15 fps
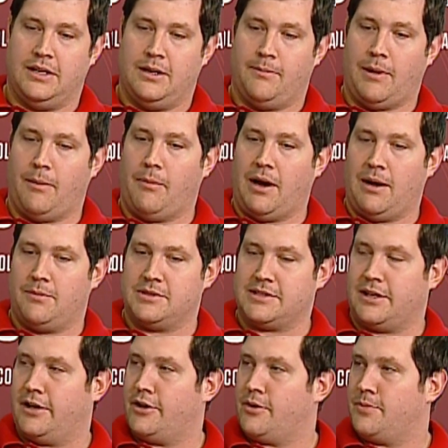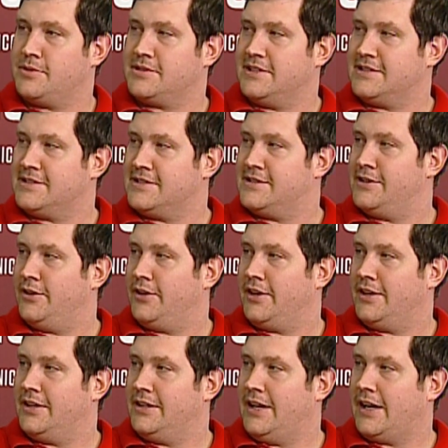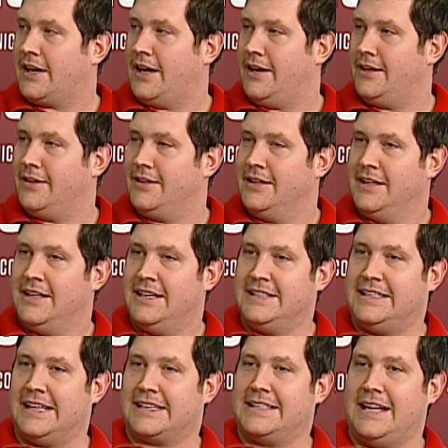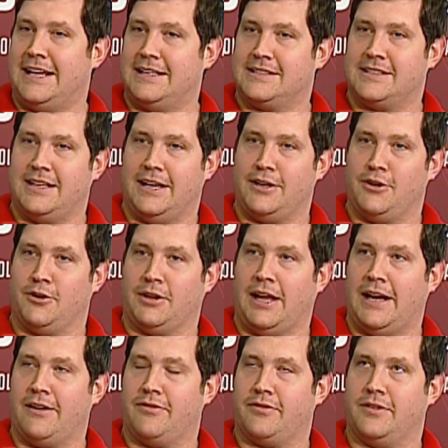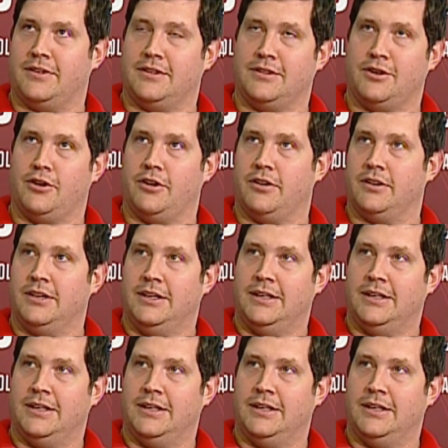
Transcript: my mom is 100% Sicilian, and that kind of dictates that your life and your